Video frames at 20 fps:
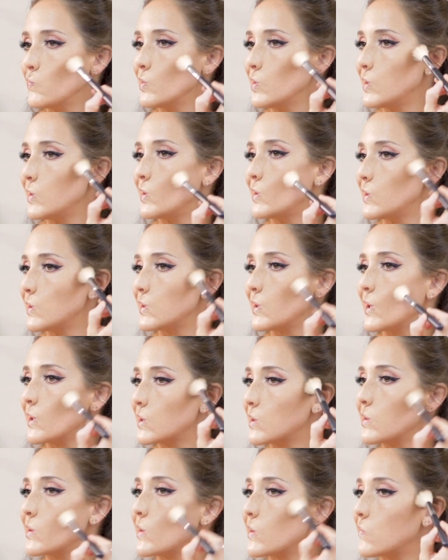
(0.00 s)
And I just like
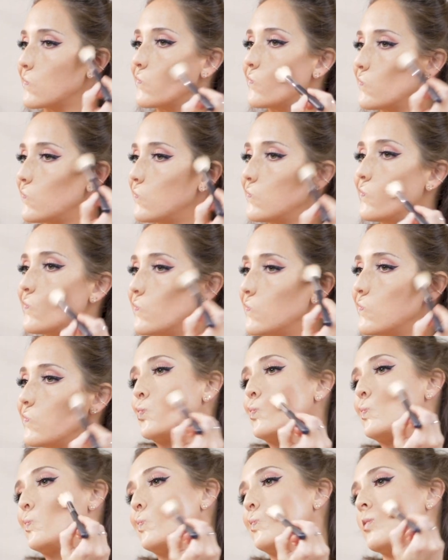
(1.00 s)
to
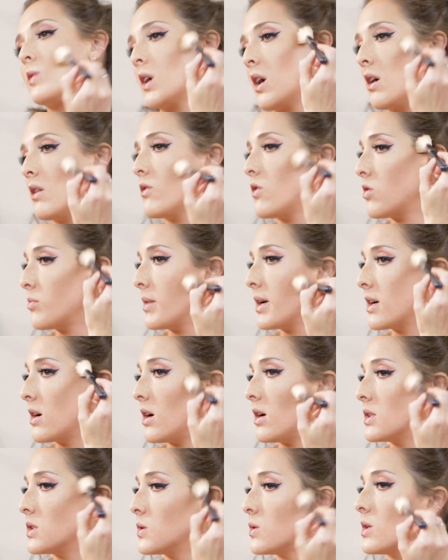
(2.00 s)
carve out my
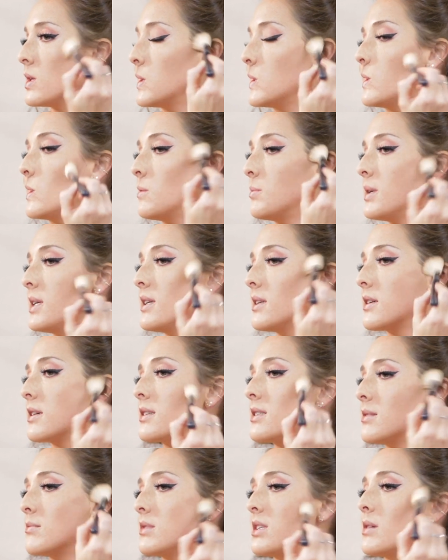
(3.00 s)
contour a little bit,
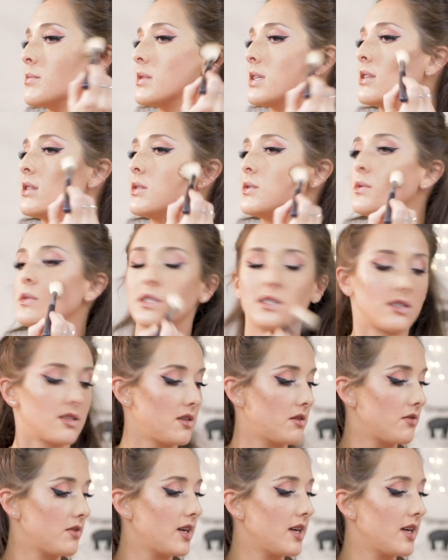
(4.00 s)
because sometimes I lose it if